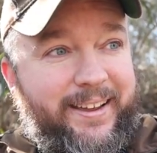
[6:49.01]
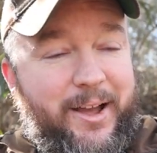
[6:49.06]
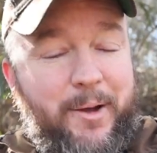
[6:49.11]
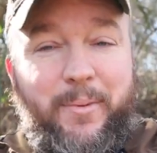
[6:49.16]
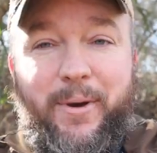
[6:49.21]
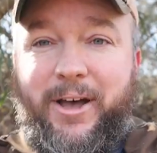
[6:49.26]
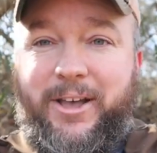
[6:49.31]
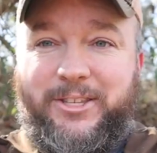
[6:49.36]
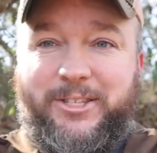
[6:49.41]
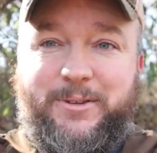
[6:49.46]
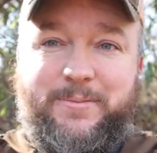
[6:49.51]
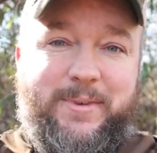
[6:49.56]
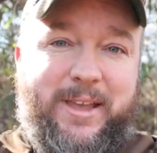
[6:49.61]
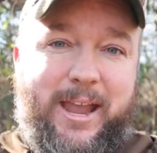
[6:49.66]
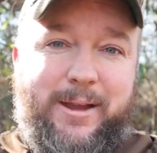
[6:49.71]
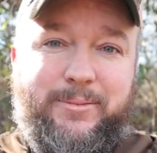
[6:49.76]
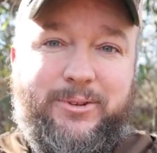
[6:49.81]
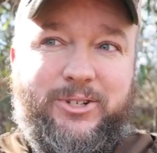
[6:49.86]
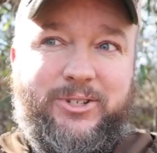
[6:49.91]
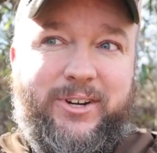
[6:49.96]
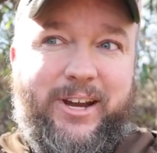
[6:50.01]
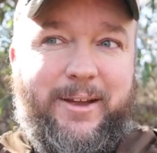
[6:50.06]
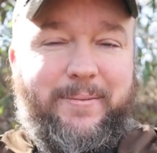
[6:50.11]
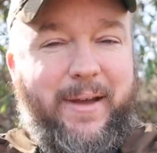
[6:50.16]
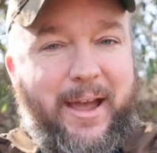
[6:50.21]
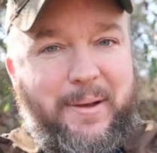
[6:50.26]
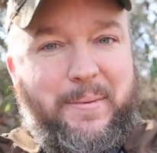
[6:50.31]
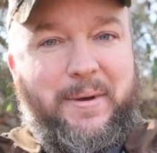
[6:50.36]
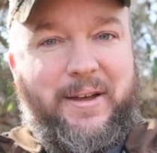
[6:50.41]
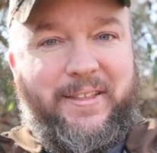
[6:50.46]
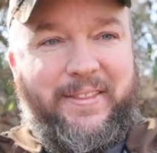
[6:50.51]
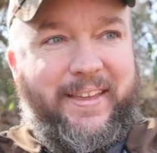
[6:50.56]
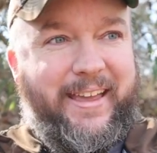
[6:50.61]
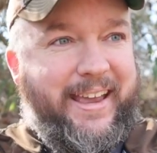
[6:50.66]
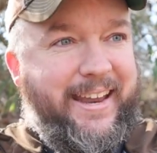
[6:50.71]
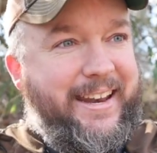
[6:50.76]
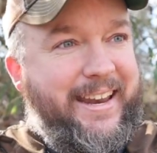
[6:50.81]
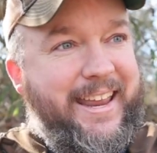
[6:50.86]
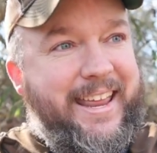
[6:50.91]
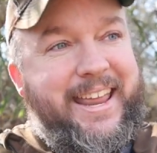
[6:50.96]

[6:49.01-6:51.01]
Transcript: a possum camera trap, how about that?